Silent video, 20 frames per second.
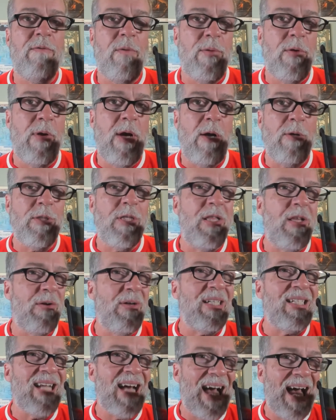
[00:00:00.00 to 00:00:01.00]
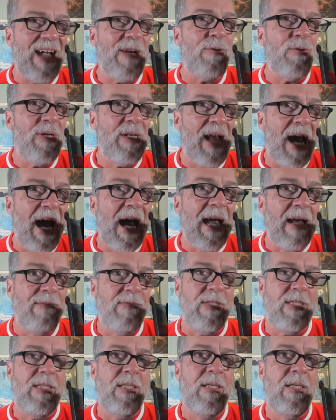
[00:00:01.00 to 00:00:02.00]
house in their entire
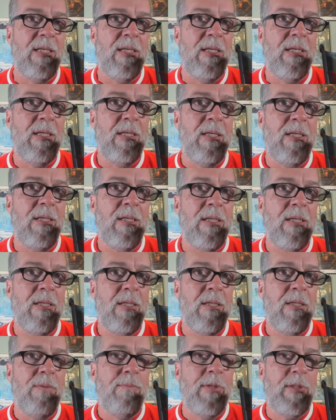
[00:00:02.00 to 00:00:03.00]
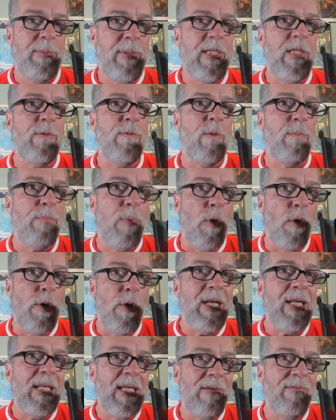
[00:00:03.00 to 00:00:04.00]
lives, which means you were
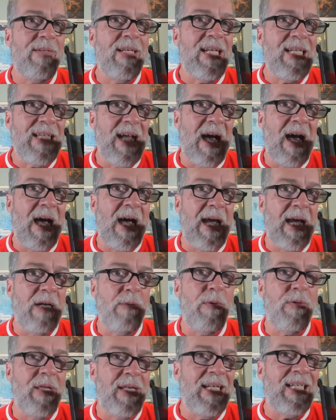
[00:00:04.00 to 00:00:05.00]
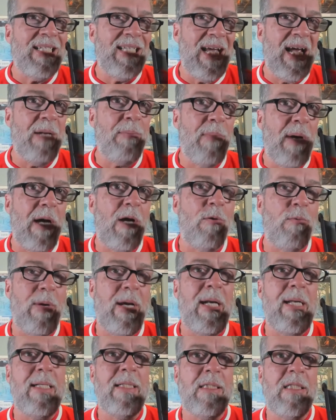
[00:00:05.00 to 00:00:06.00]
born, lived, and died within a 10-mile
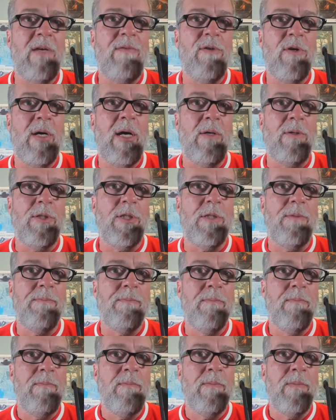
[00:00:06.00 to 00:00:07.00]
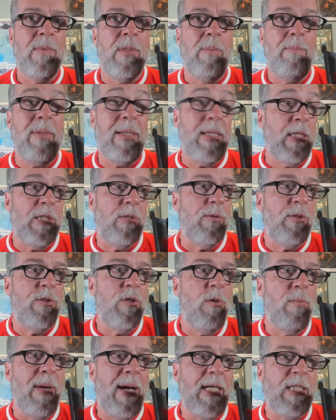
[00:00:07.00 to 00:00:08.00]
radius of your house because there was
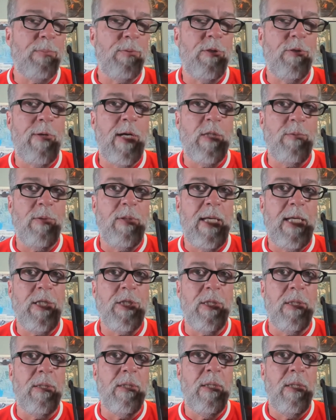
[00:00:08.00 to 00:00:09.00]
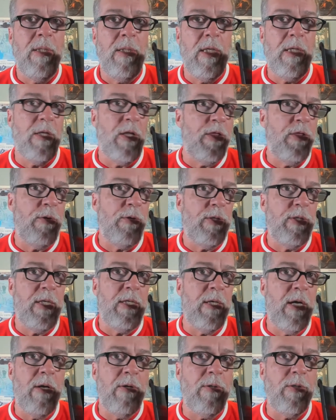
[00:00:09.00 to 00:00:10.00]
no mass transportation in the
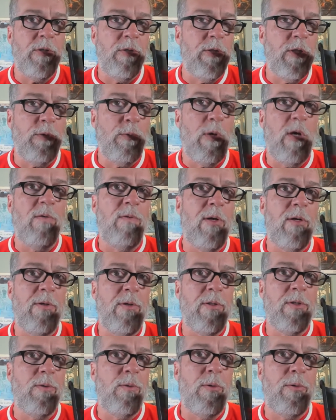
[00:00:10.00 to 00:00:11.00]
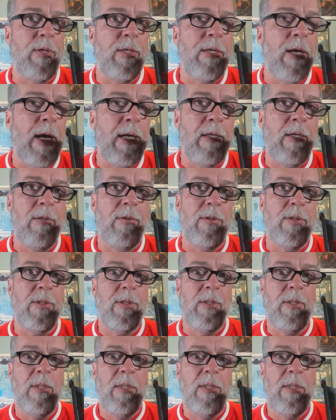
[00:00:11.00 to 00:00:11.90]
1300s or the 1200s or the 900s.